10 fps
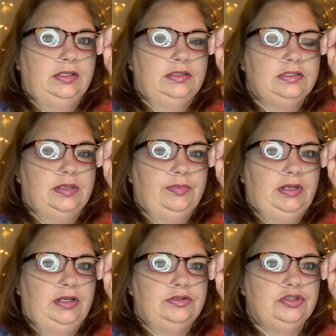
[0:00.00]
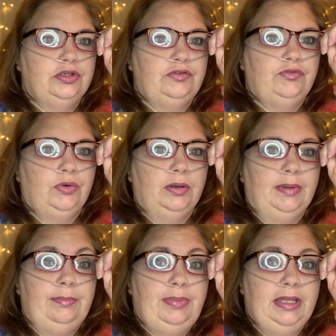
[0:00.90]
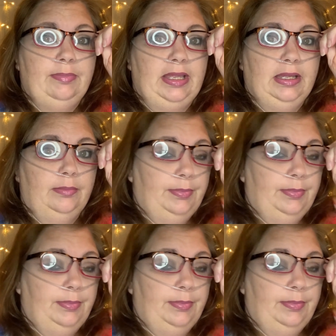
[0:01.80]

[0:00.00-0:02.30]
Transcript: Something else good for my big makeup